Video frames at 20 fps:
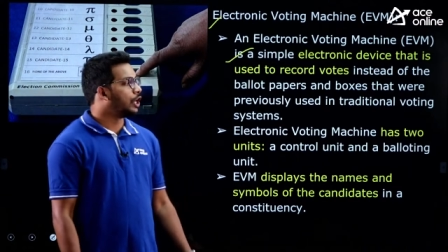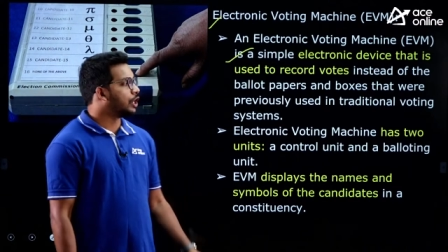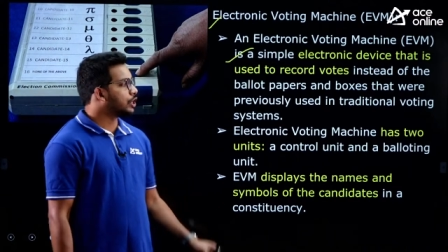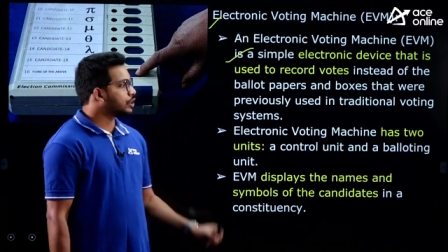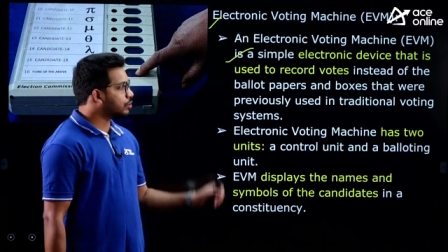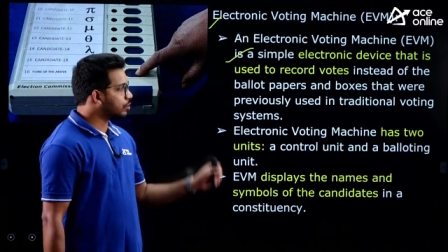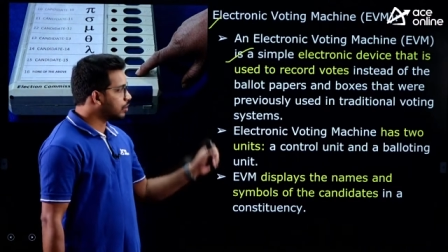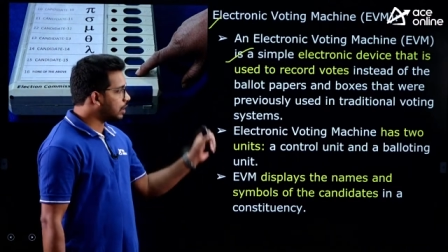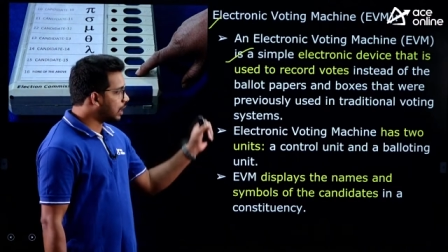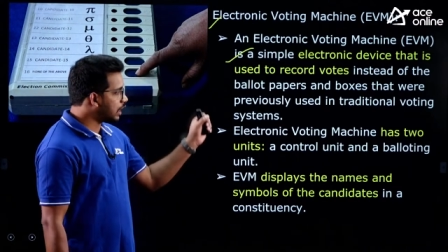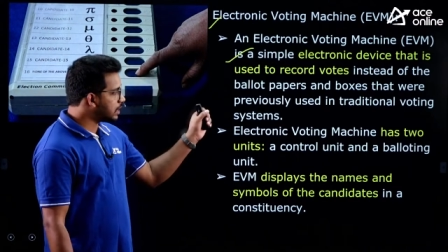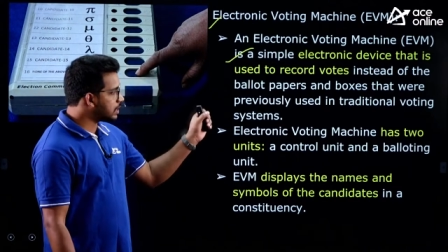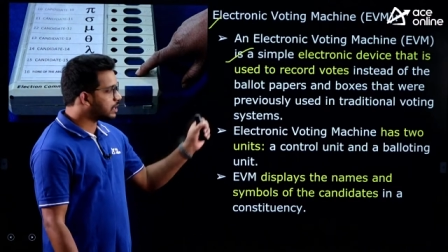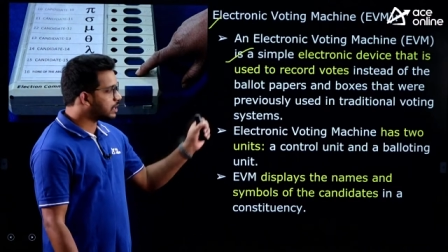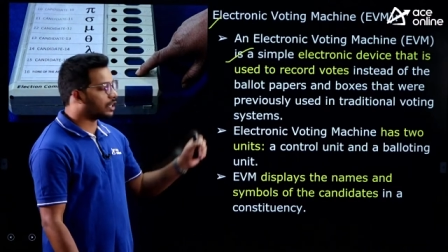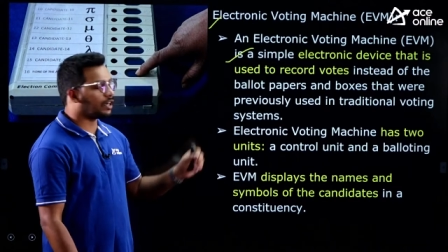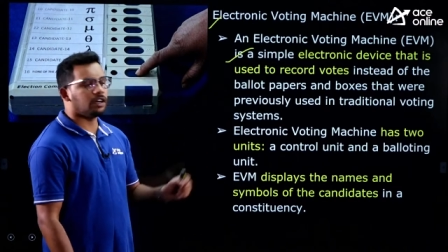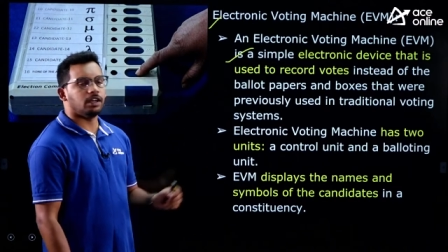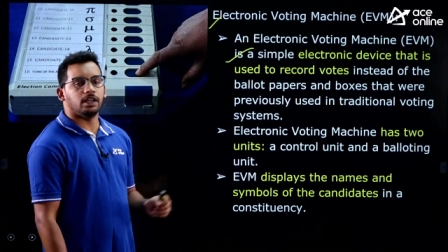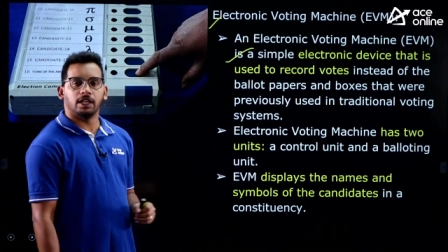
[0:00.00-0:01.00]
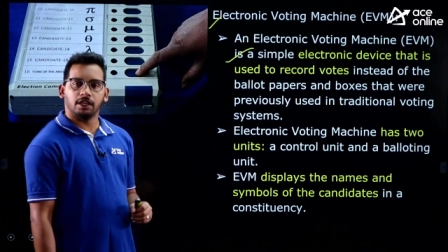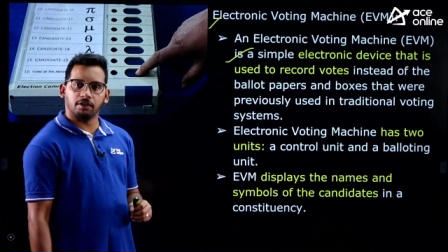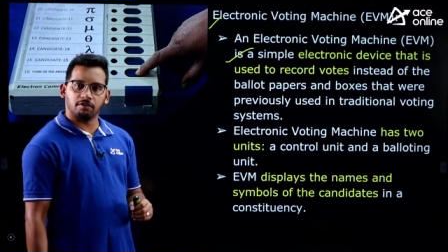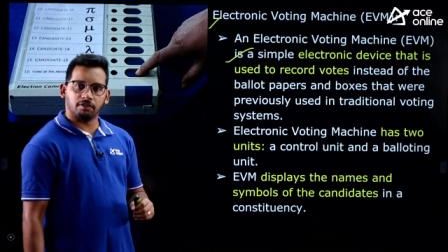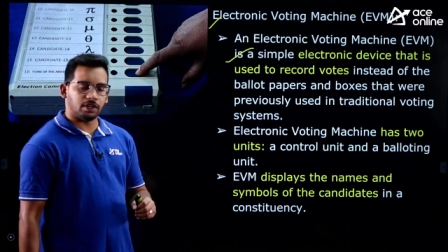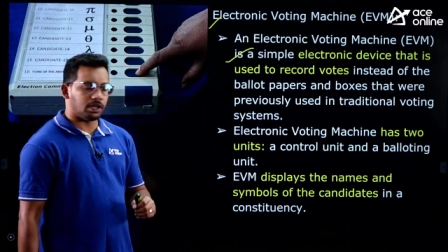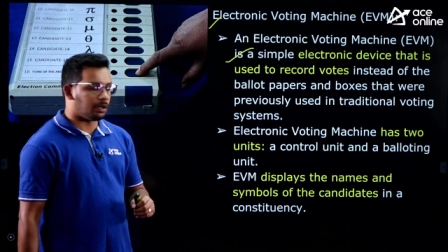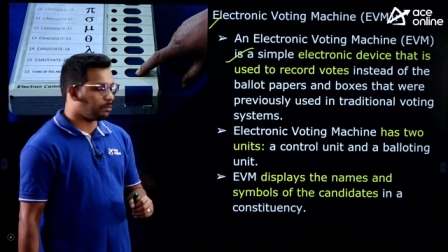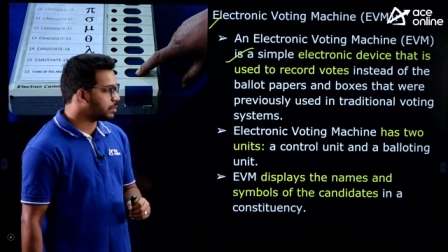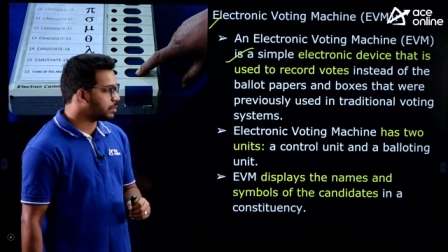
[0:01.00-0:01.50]
So, that is the
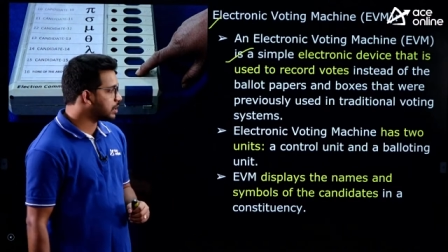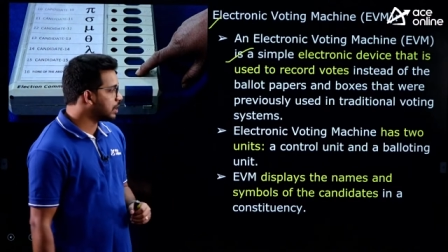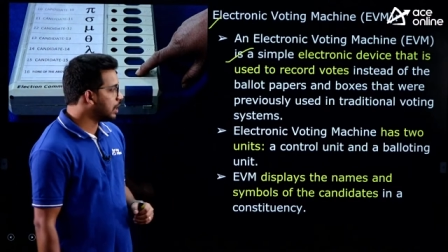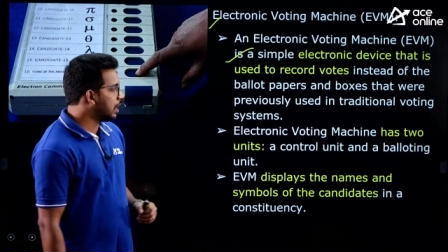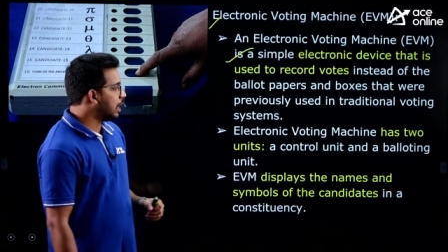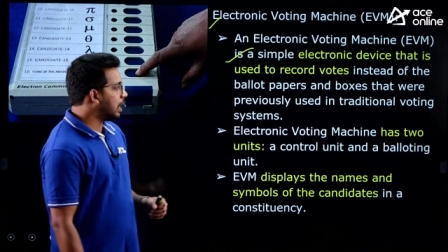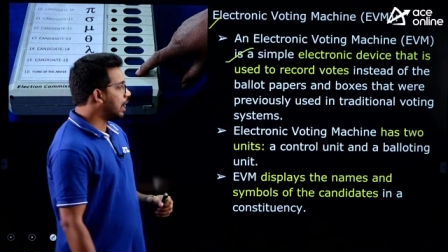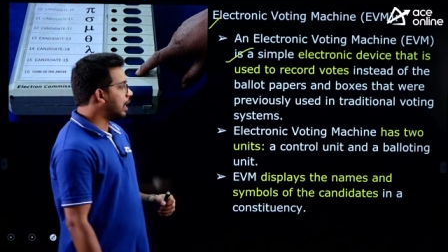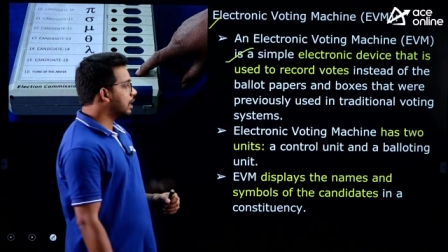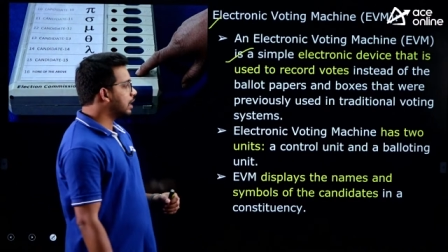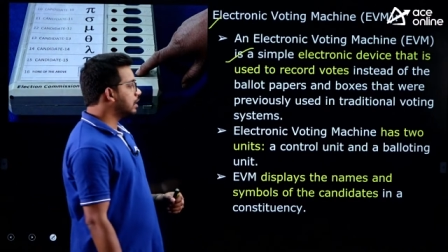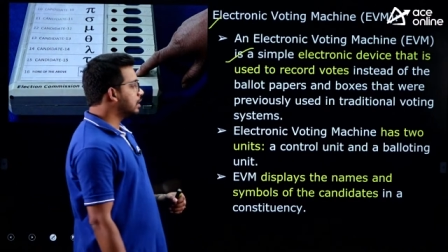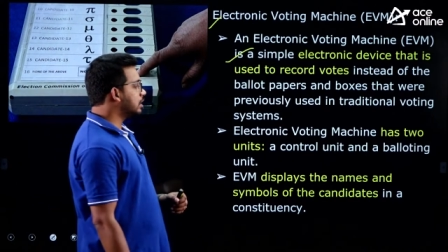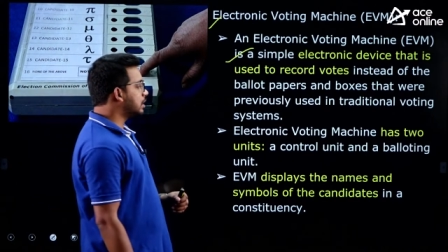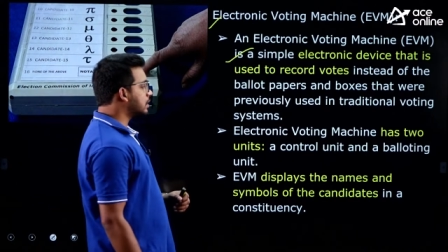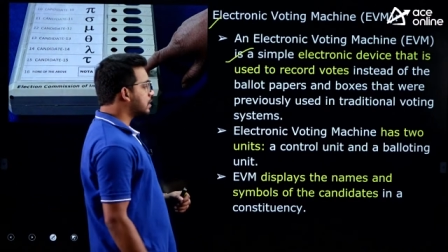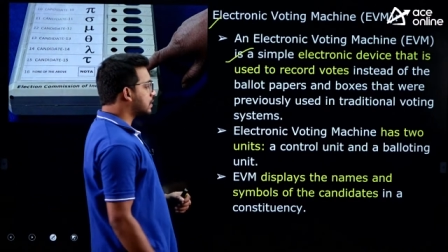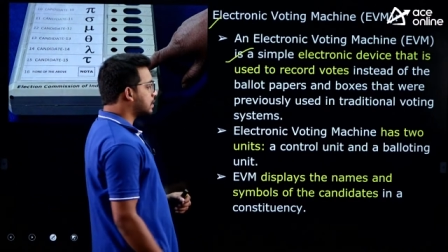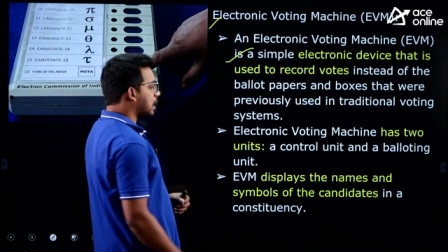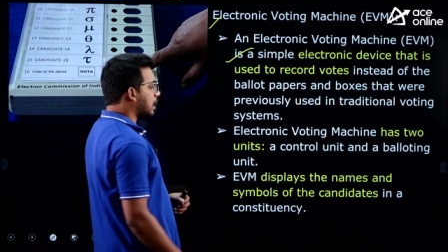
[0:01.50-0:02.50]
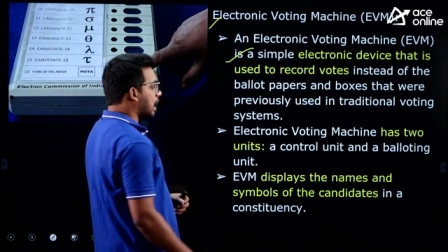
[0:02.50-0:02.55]
EVMs and this